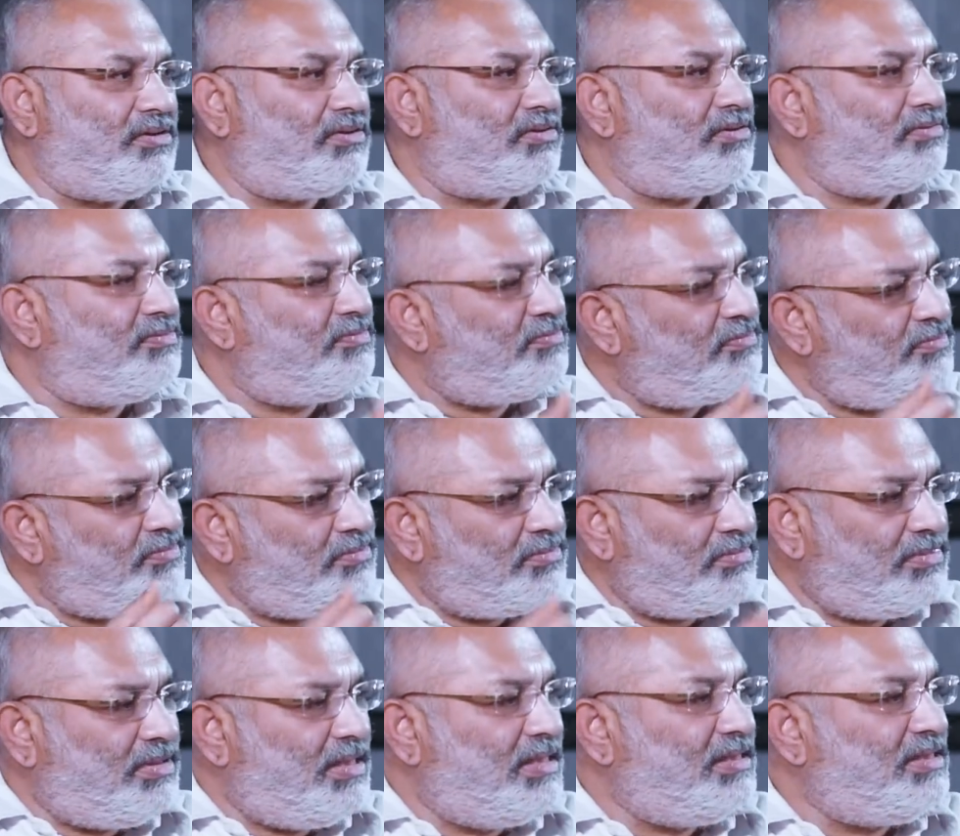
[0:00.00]
you
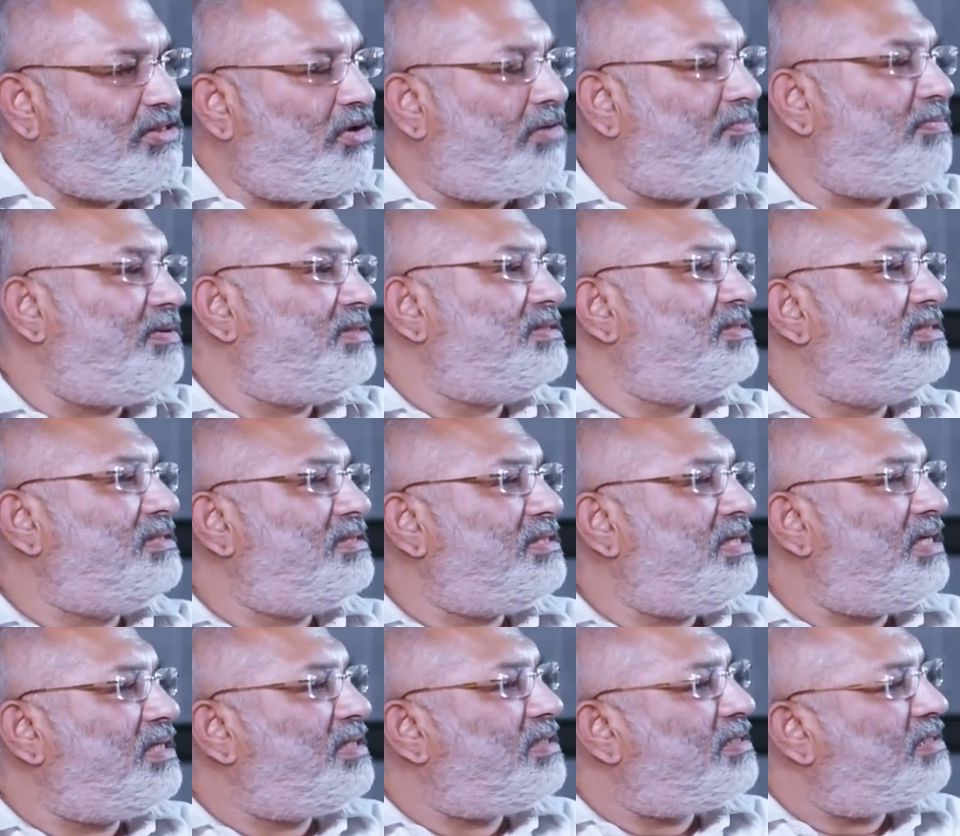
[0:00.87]
know, in the
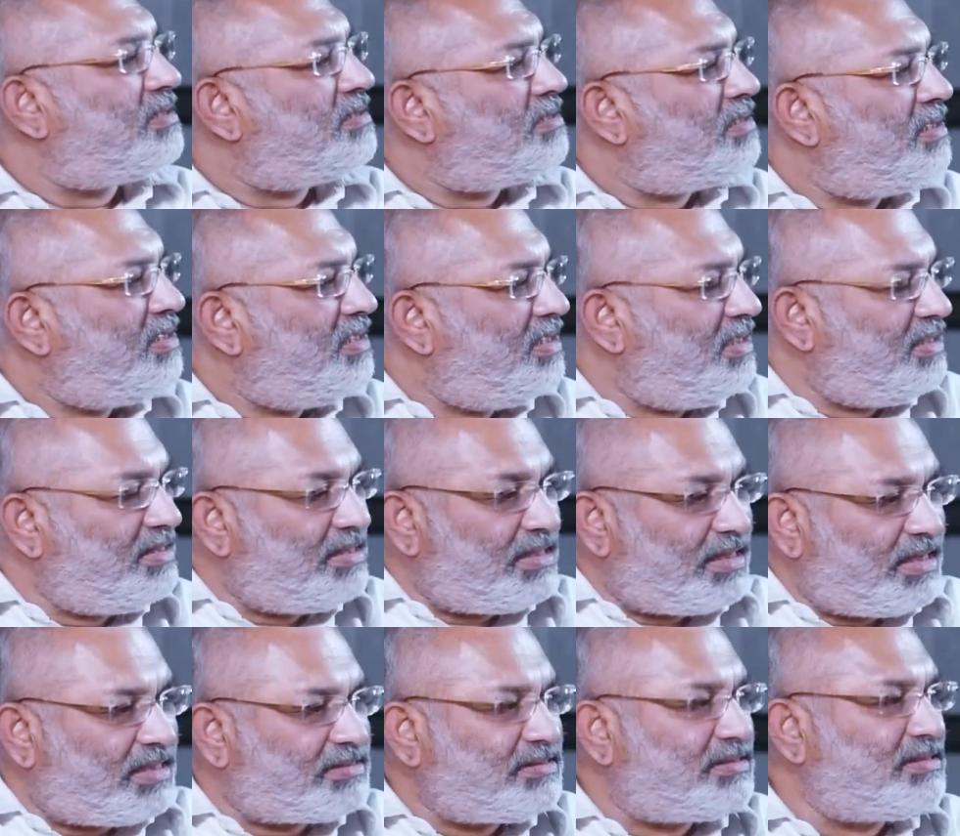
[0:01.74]
operation theater either